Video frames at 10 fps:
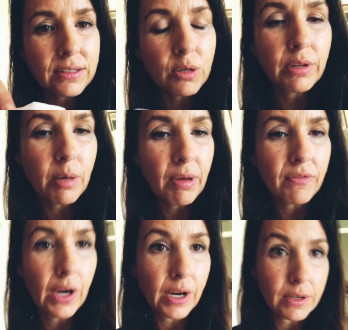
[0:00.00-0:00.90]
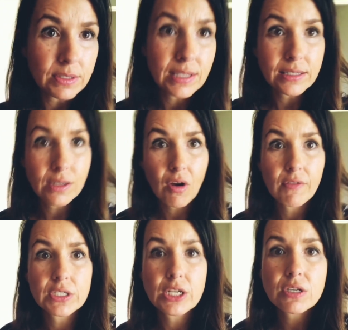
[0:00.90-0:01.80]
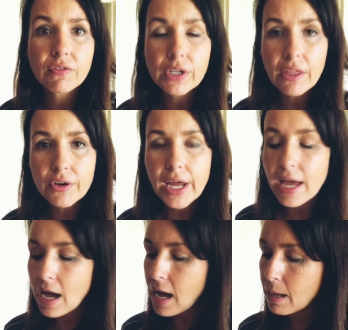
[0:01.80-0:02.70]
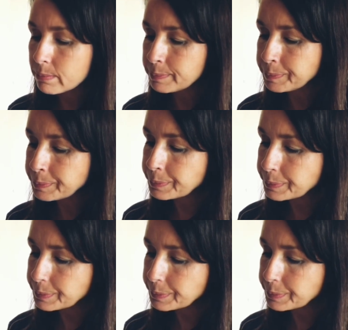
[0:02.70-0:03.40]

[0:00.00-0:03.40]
Don't look at my fingernails, that's a conversation for another day. Um,